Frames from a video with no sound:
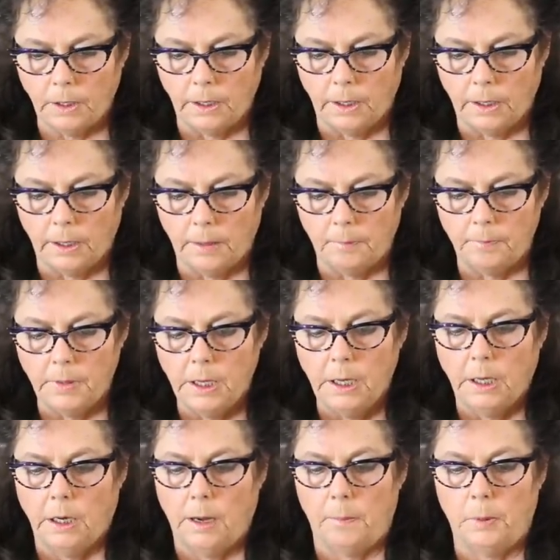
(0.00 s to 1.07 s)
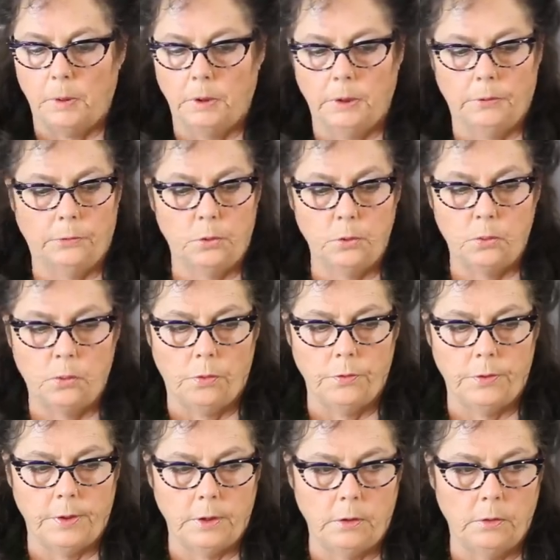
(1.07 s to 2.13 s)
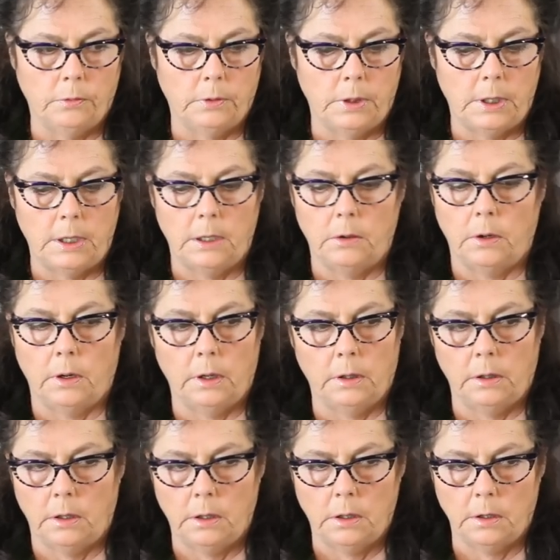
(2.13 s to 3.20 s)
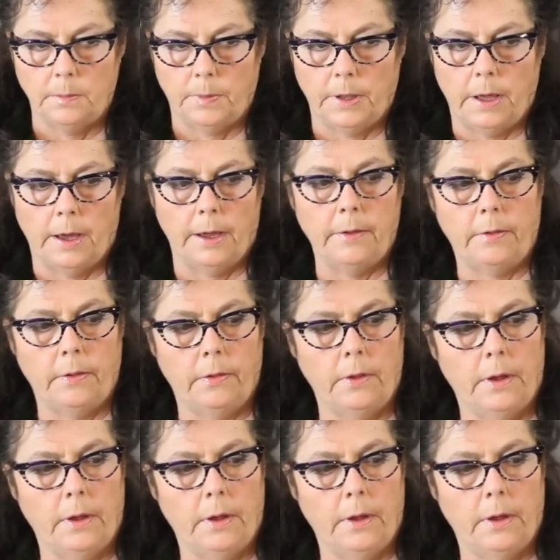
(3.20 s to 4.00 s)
A um, couple tools that you'll need and supplies.